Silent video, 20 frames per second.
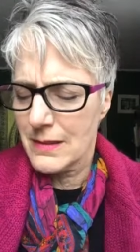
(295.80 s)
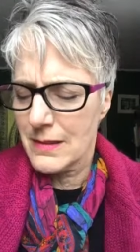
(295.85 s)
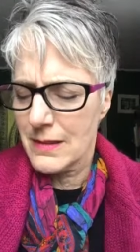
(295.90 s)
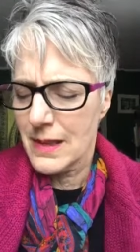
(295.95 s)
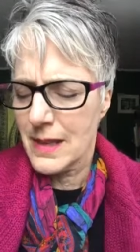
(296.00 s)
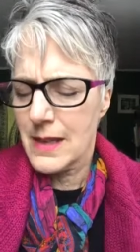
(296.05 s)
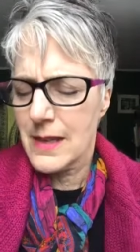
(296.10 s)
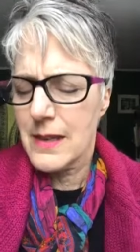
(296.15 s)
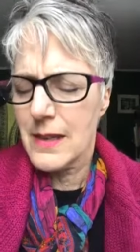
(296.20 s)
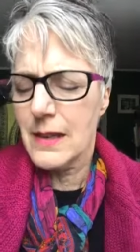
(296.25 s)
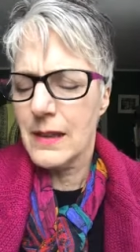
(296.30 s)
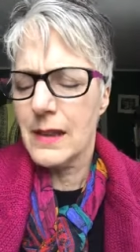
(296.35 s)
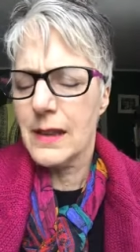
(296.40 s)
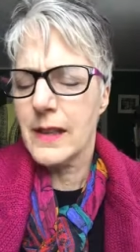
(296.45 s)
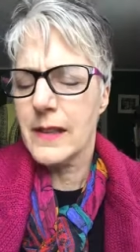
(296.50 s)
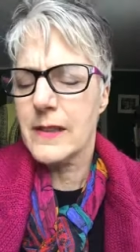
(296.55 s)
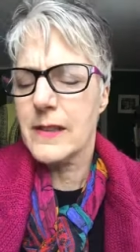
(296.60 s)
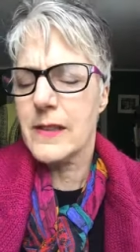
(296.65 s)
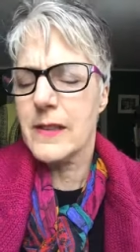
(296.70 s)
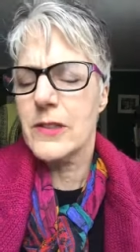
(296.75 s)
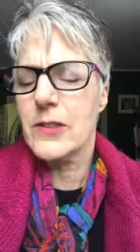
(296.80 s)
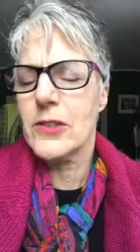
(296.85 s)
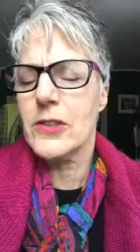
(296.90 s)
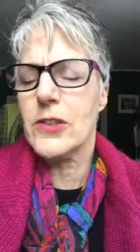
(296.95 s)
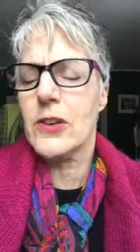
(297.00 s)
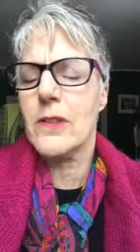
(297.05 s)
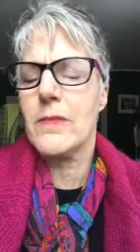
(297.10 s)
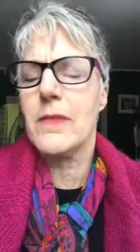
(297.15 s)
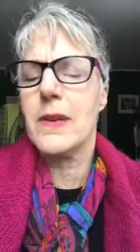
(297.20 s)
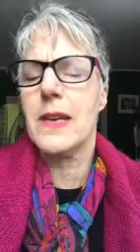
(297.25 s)
England and
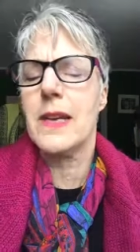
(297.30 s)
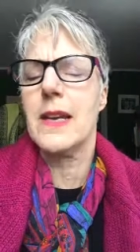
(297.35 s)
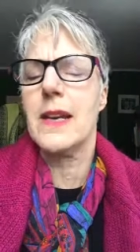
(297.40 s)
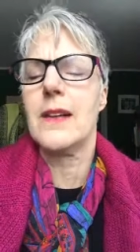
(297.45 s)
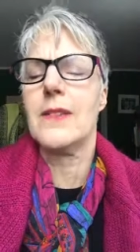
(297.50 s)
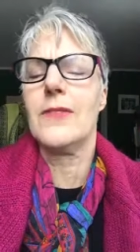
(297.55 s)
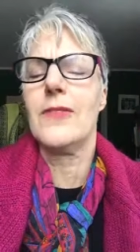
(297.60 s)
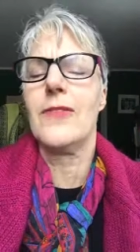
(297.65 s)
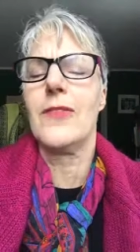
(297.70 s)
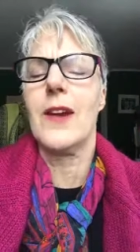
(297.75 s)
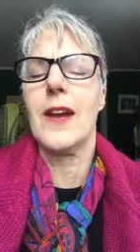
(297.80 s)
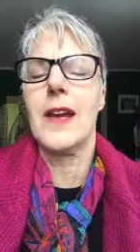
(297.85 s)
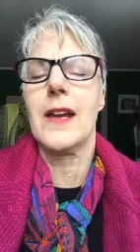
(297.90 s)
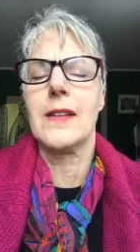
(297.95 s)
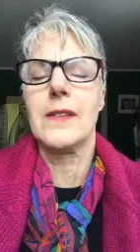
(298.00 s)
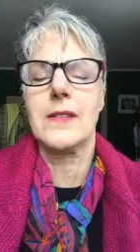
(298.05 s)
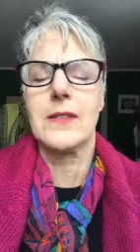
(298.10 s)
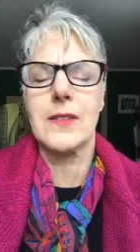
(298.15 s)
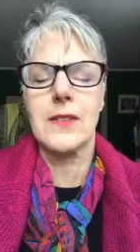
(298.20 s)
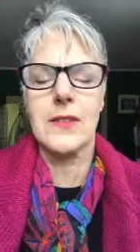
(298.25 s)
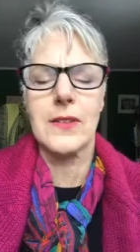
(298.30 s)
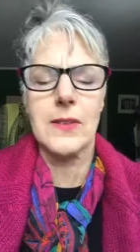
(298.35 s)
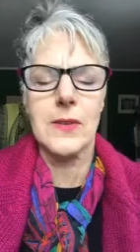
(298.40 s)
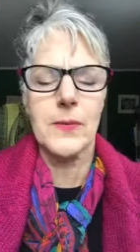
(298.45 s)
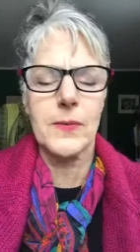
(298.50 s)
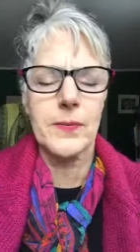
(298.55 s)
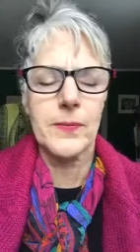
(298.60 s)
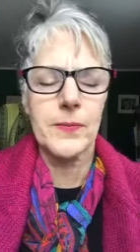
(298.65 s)
Germany and France,